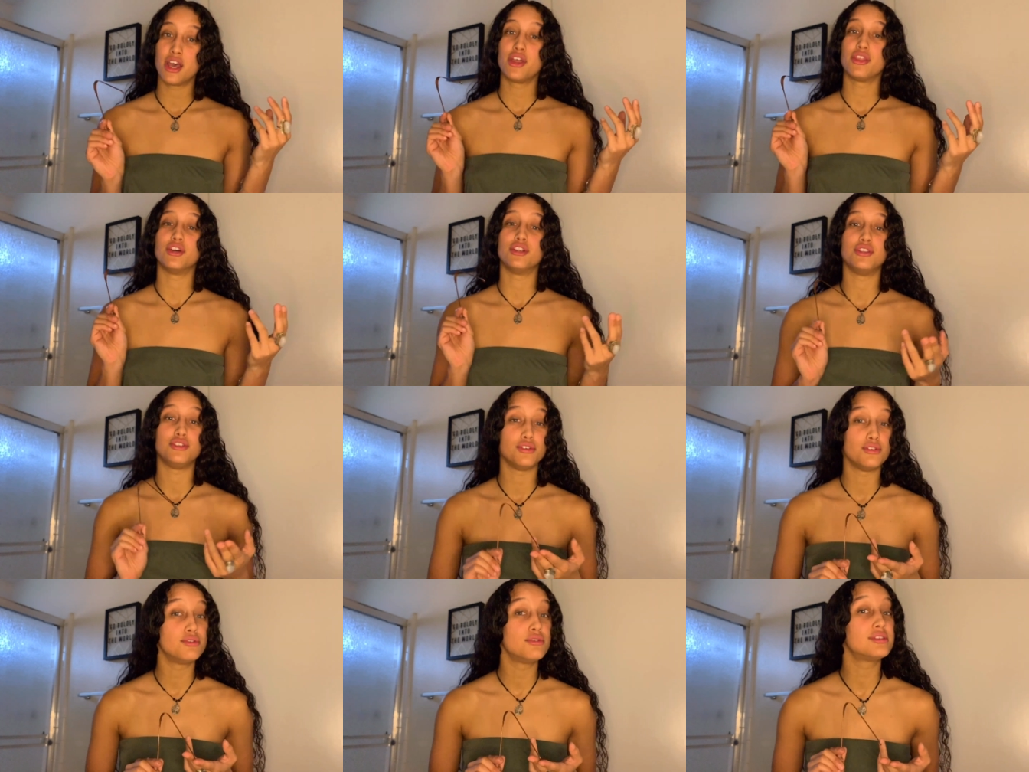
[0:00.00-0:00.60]
the
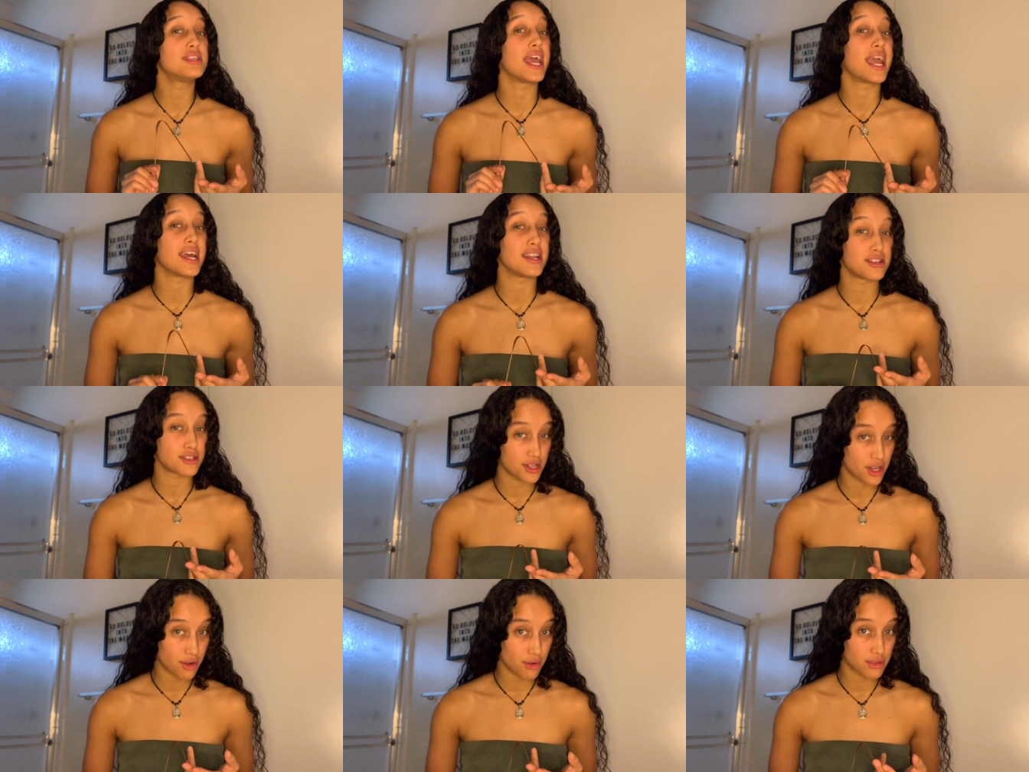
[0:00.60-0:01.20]
do's
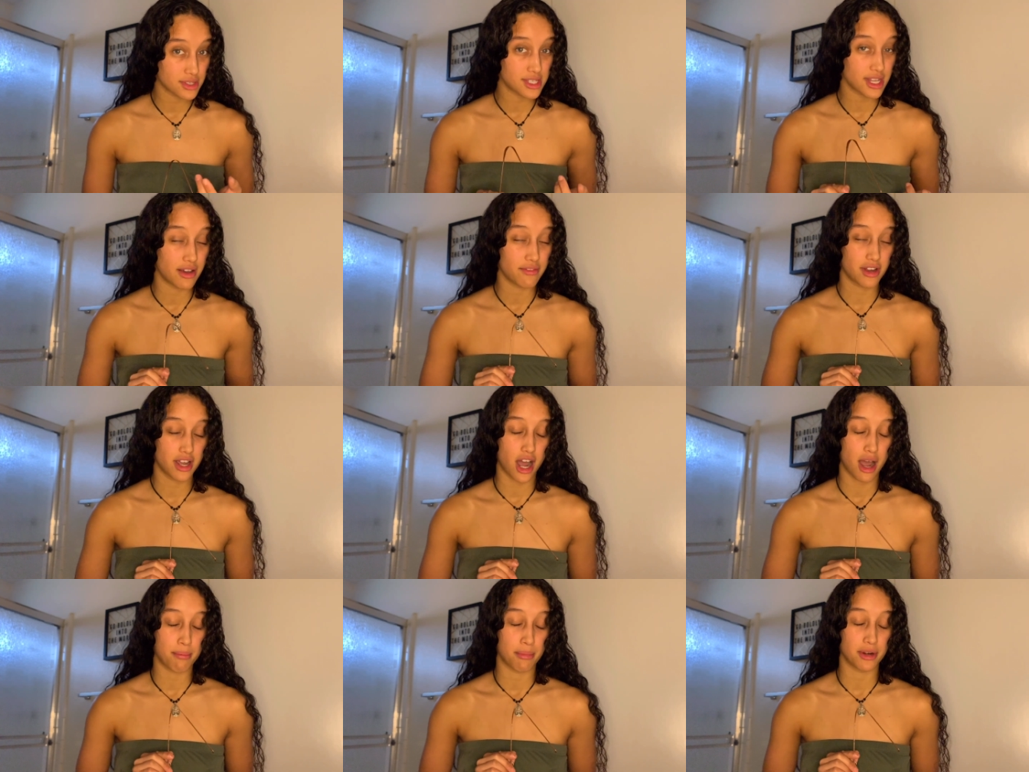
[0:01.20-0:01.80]
and don'ts of a
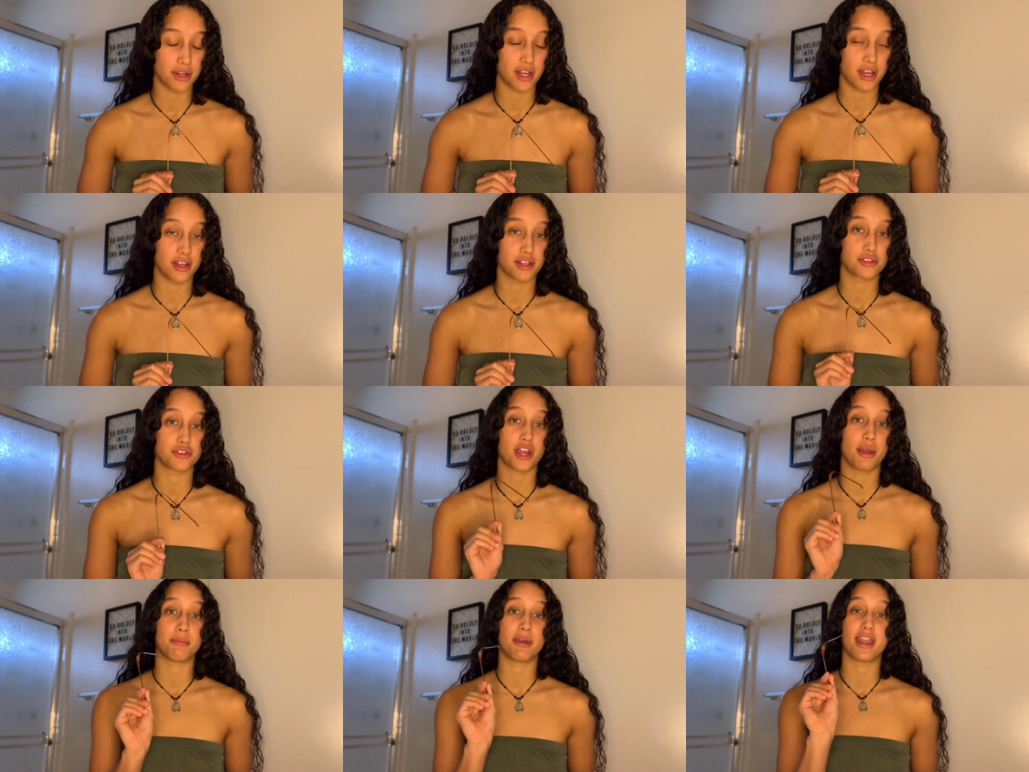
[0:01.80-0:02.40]
copper tongue
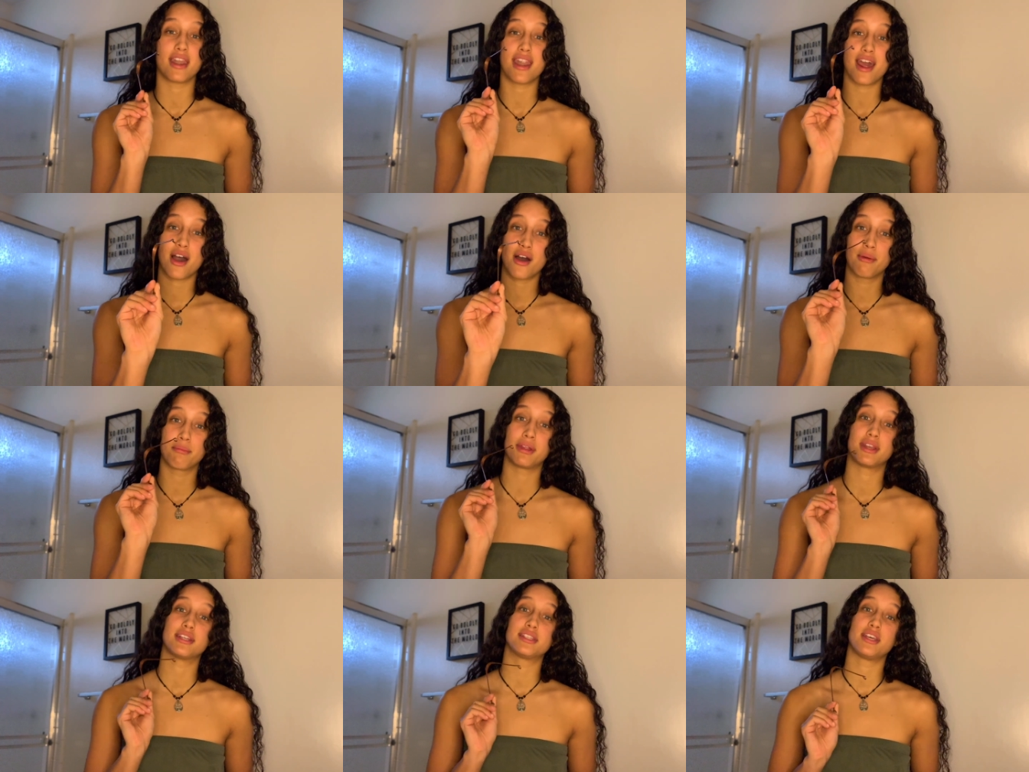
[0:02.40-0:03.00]
scrape, and now
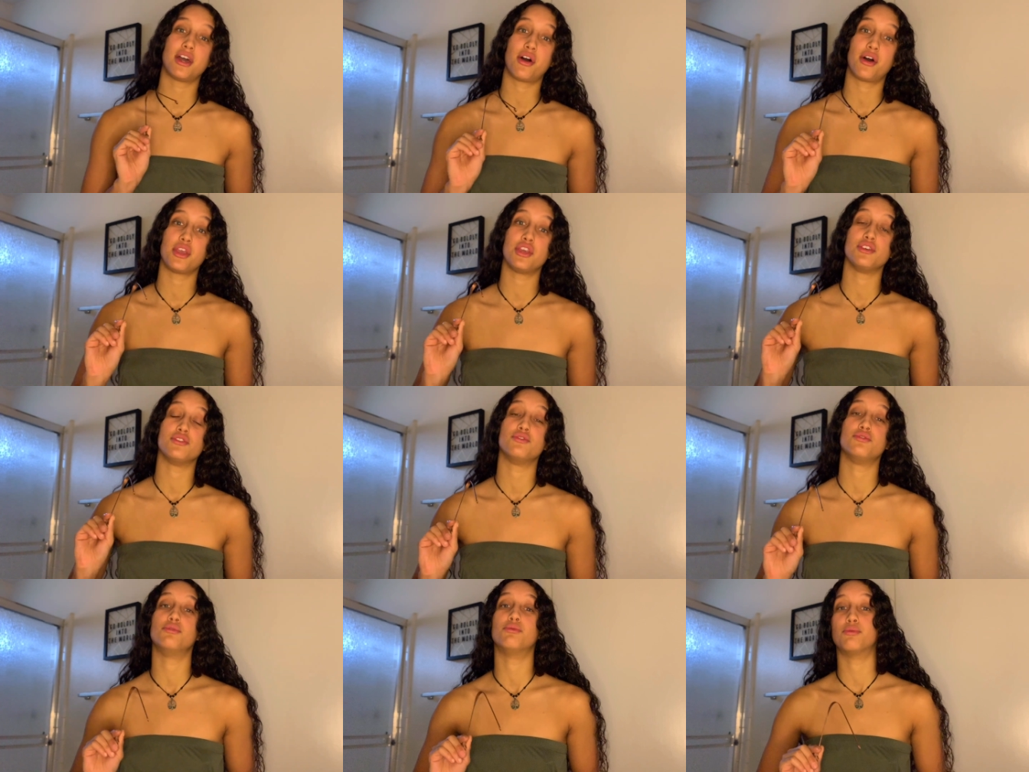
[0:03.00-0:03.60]
I'm gonna tell
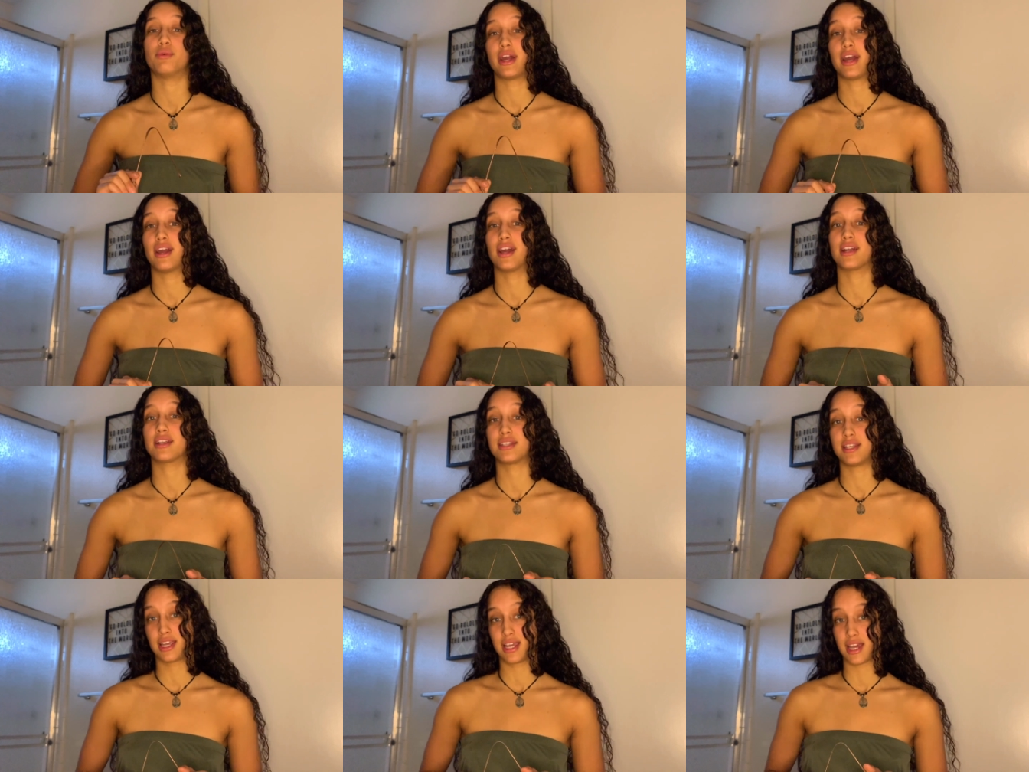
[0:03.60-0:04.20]
you
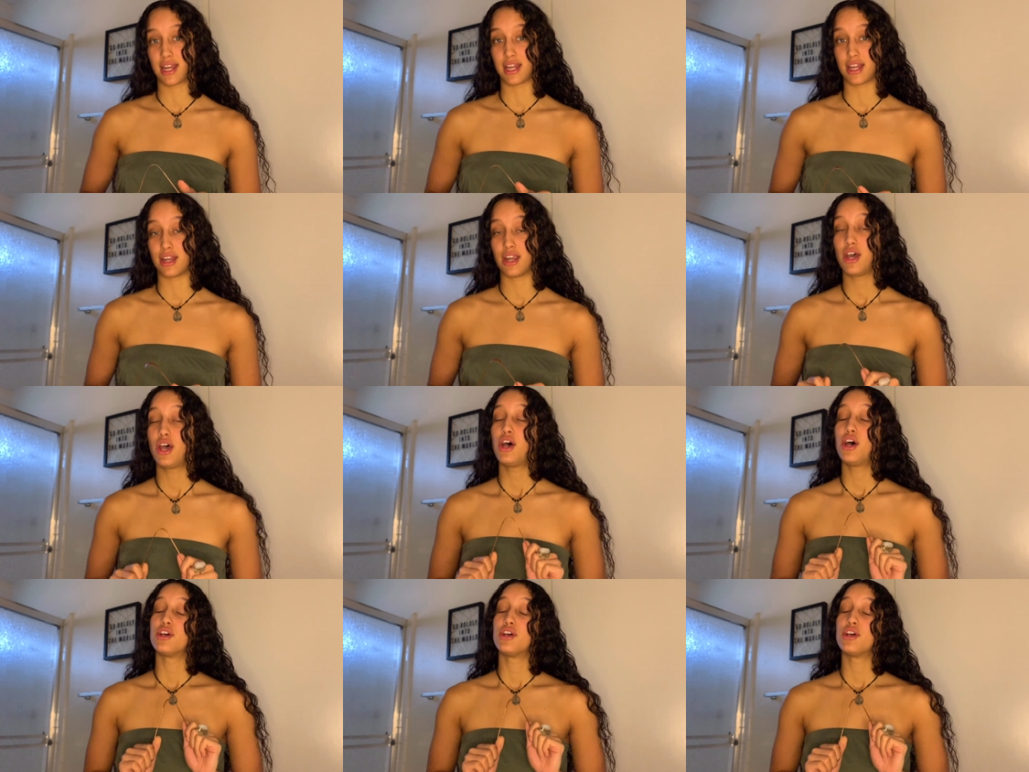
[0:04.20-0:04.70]
where to get it.